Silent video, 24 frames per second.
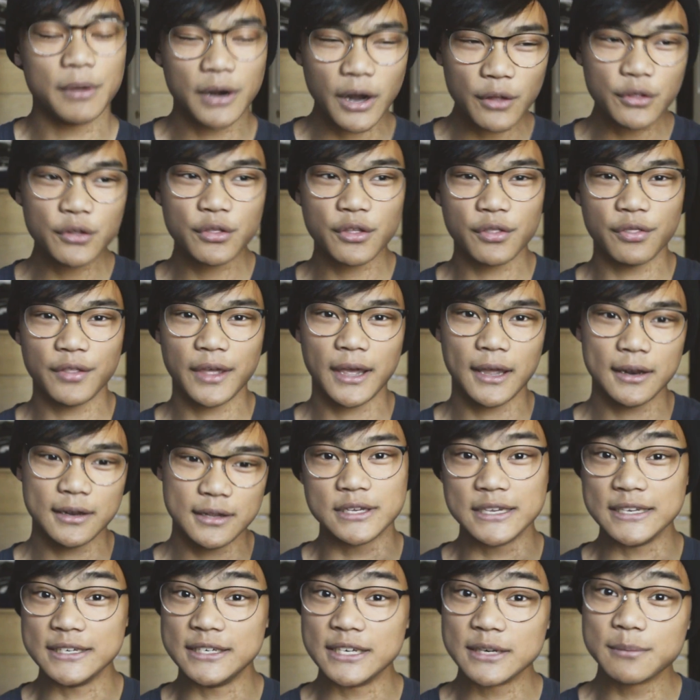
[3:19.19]
But other than
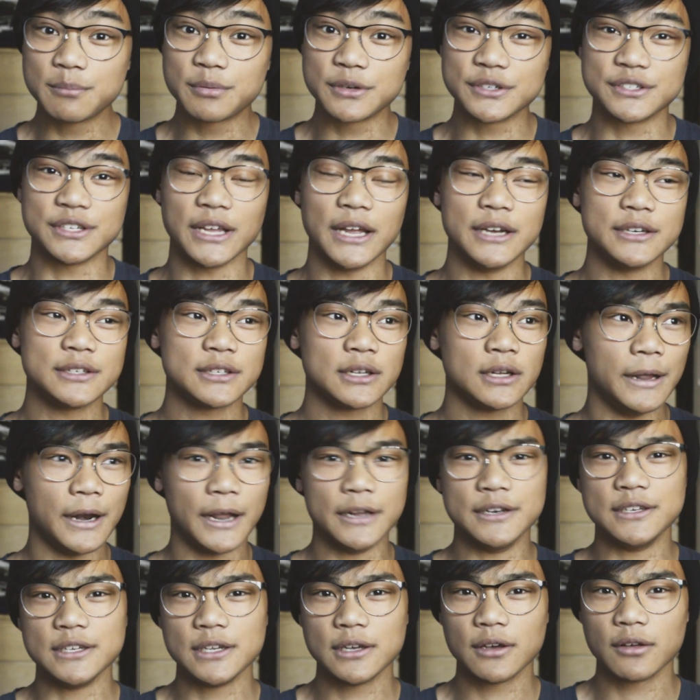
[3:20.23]
that, he did present an
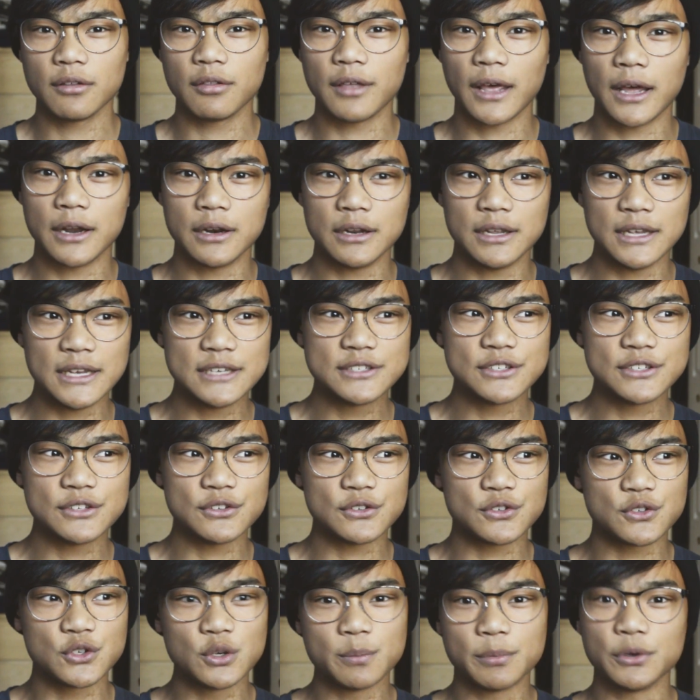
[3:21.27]
idea that isn't
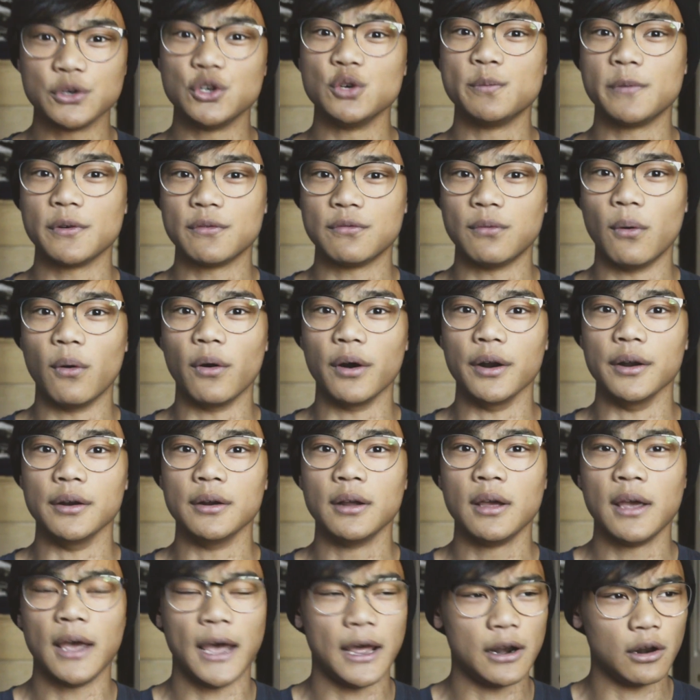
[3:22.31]
super duper foreign,
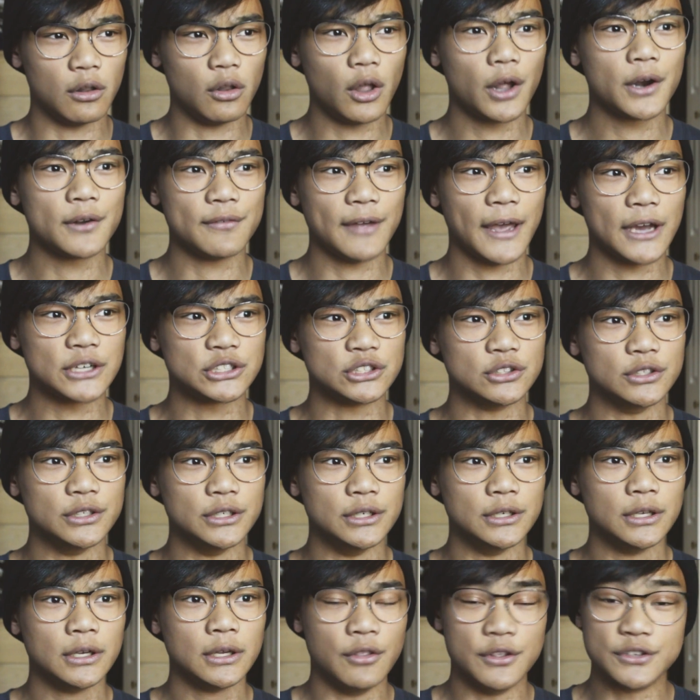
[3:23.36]
and a lot of
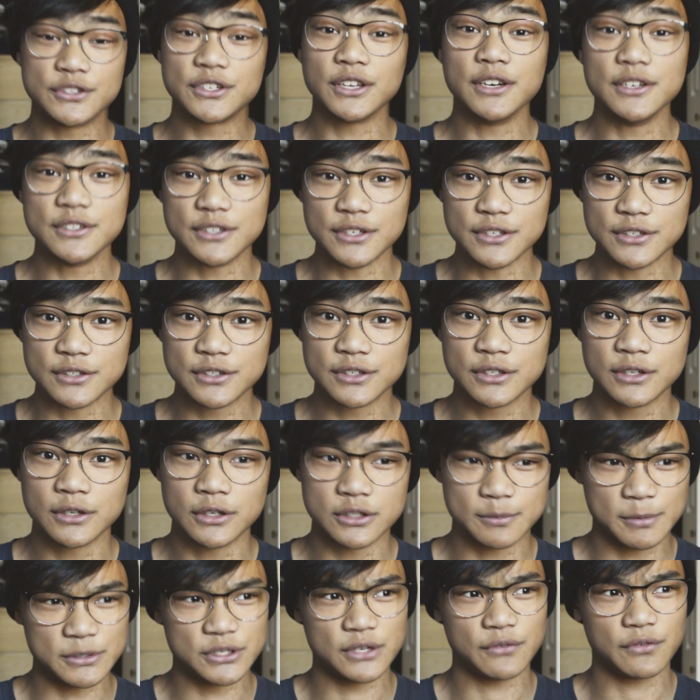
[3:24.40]
actually the citizens,
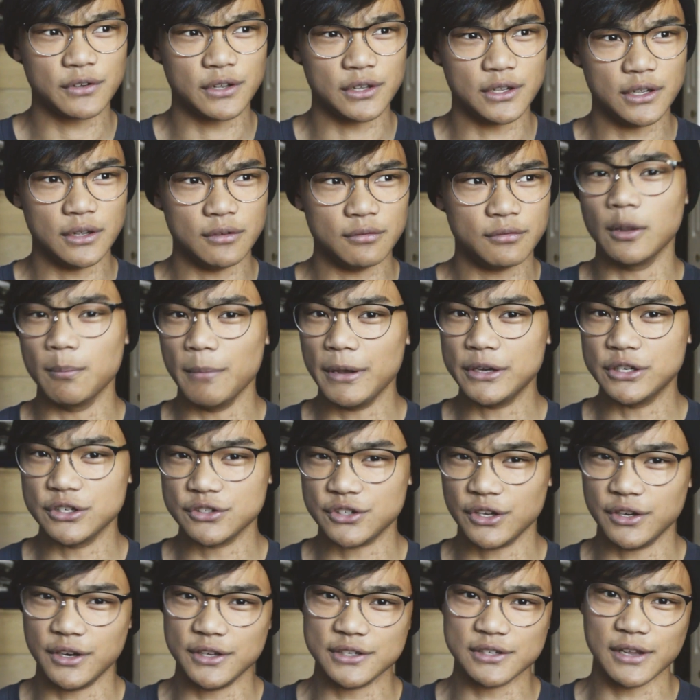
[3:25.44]
specifically of the major
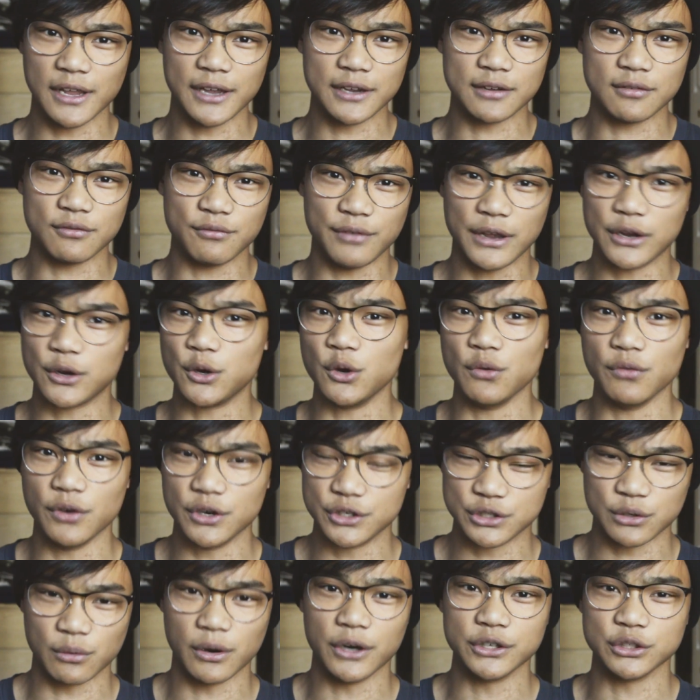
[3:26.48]
cities like Vancouver,
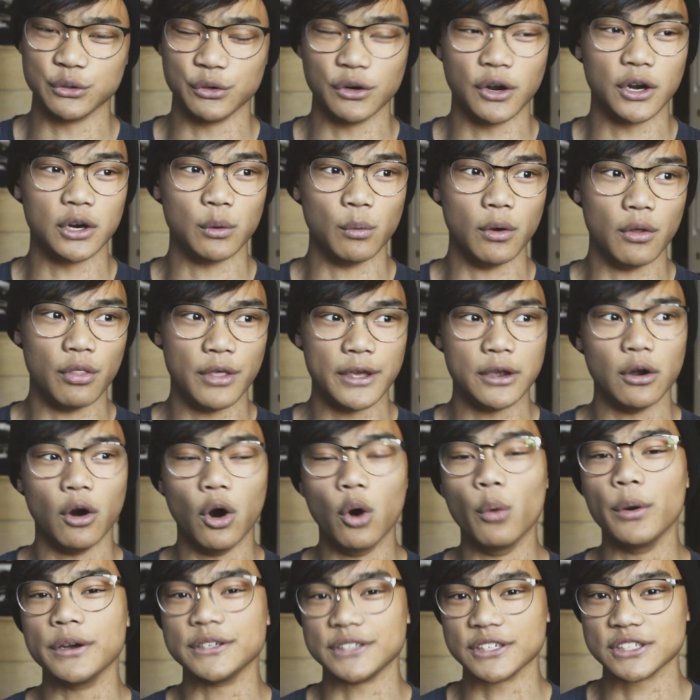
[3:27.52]
Toronto, and Ottawa, they
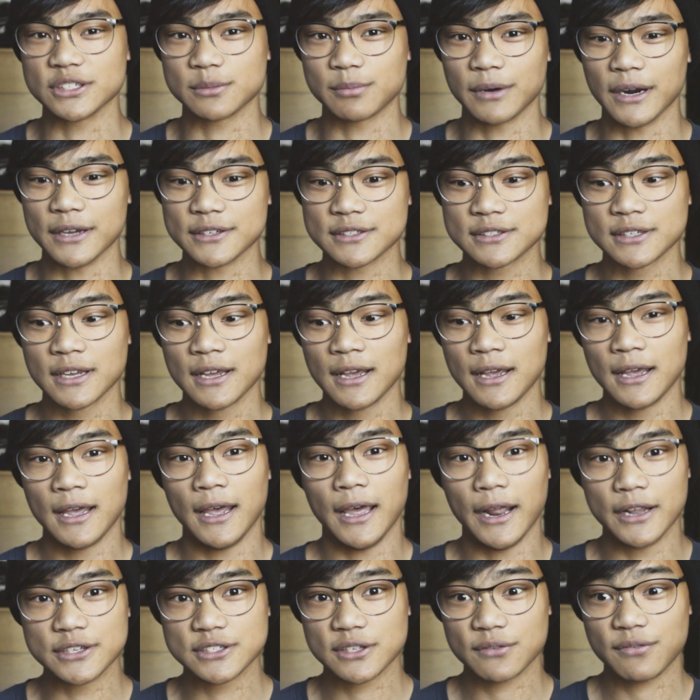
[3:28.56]
always express,
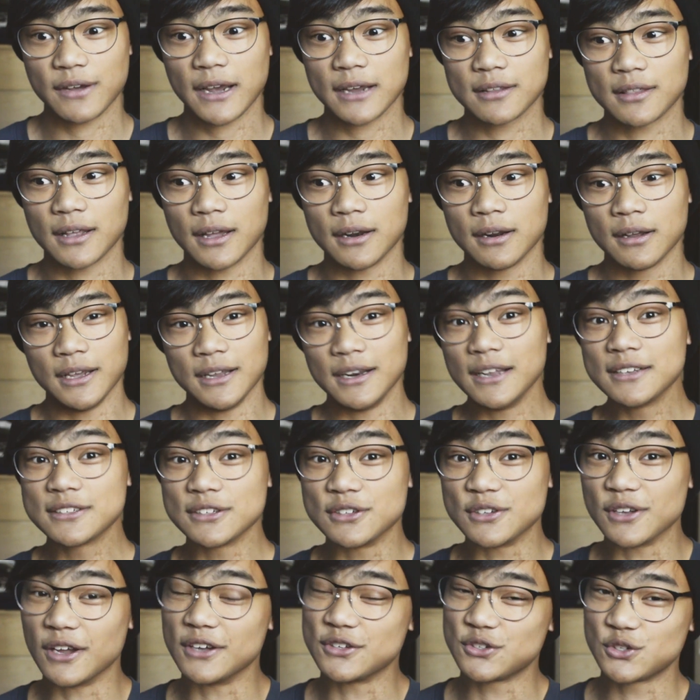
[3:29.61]
and it's the fact that it
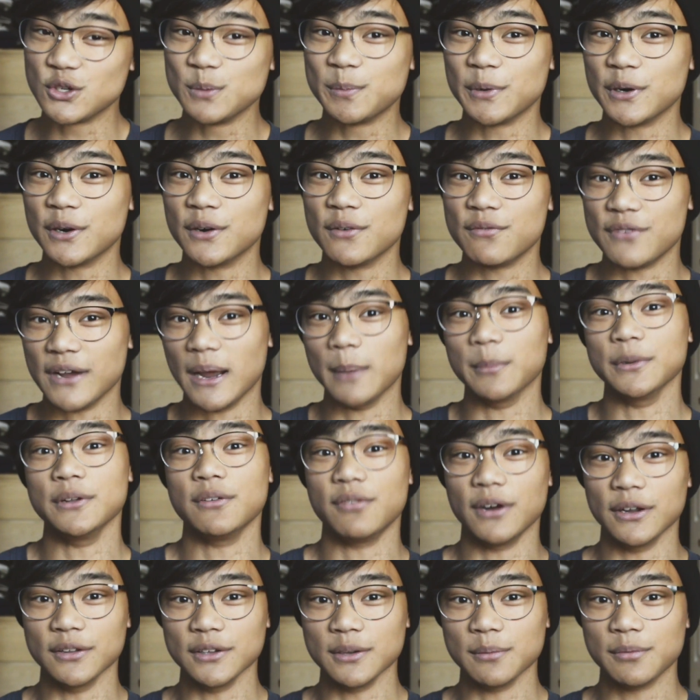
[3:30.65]
isn't a super family
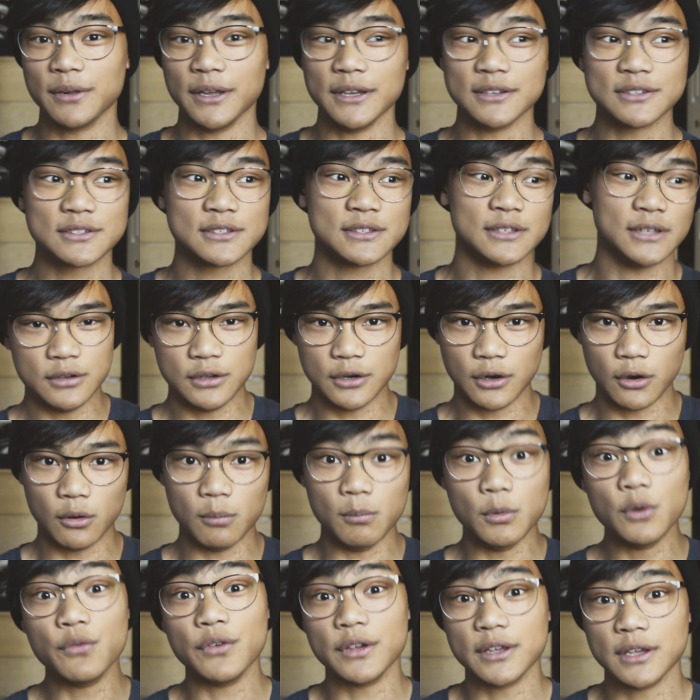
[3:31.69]
friendly place. You know,
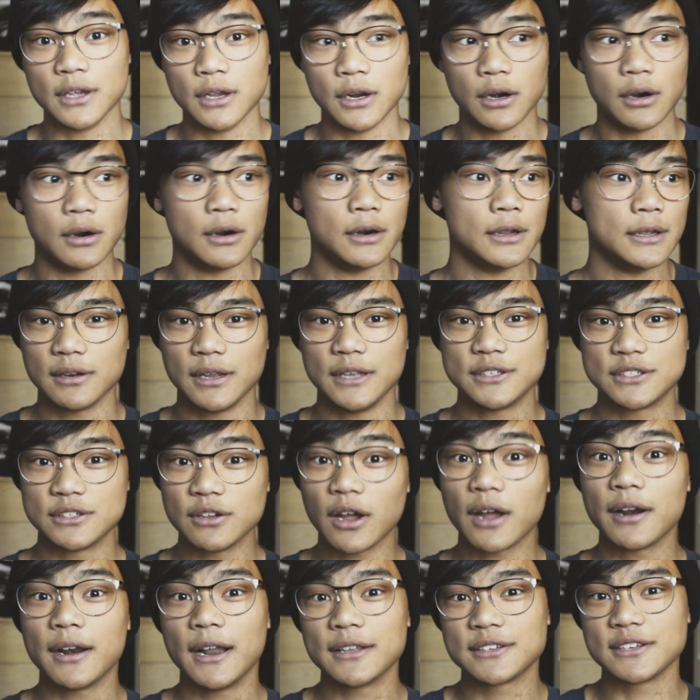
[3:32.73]
moving here, it's
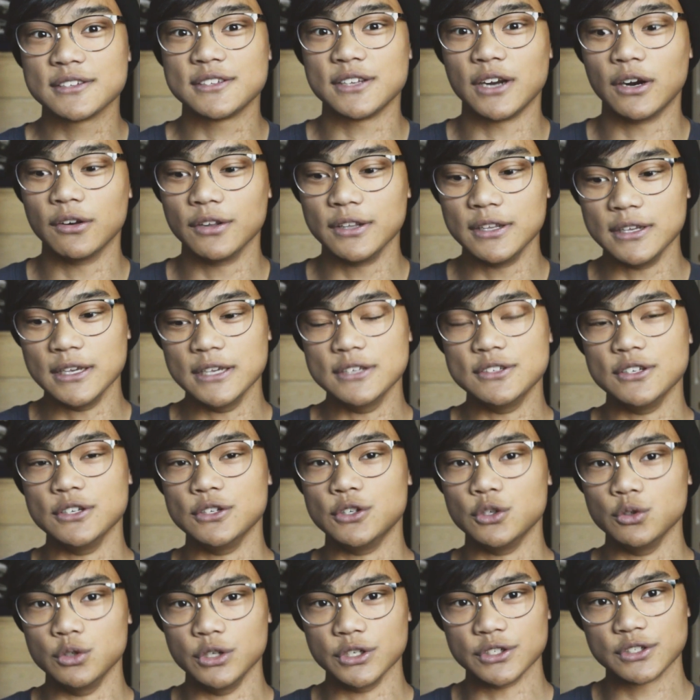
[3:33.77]
not necessarily easy
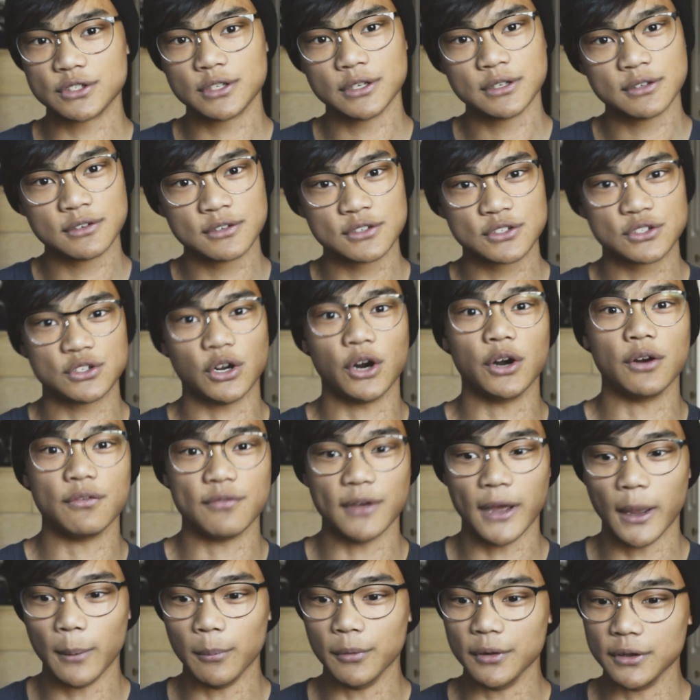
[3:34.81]
to just start a
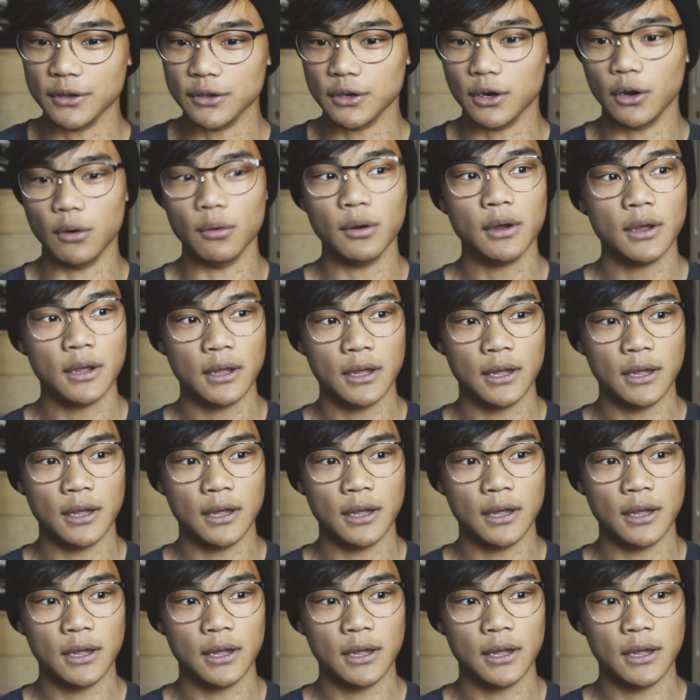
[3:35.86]
family, you know.